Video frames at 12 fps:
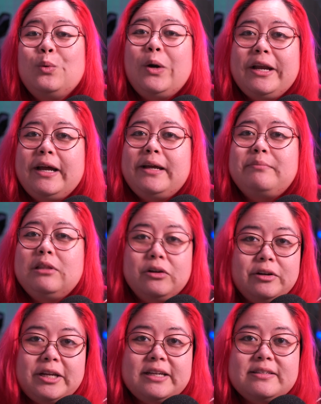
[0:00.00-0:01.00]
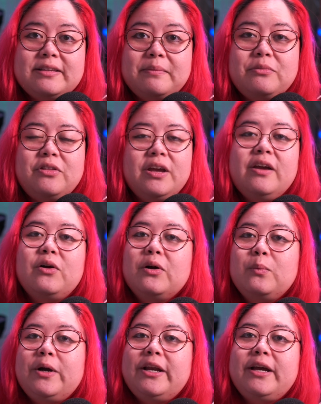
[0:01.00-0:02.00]
when I'm learning something
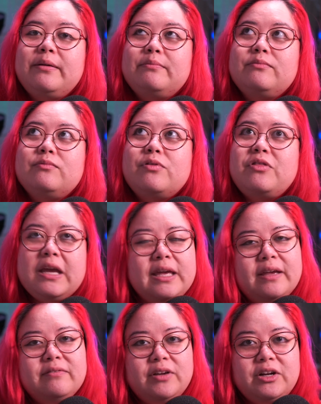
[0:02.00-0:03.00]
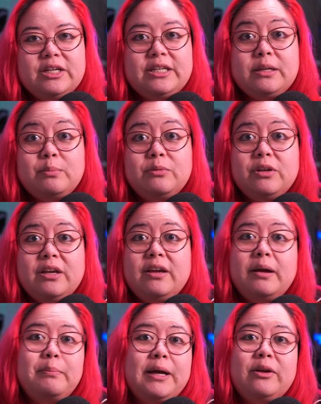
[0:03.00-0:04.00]
or when I'm thinking very deeply
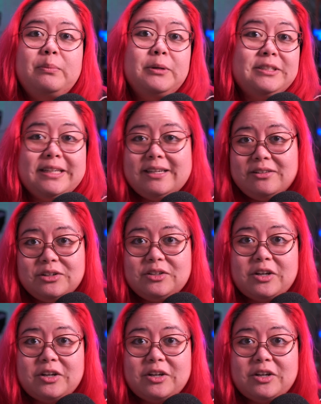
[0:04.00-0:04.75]
about a particular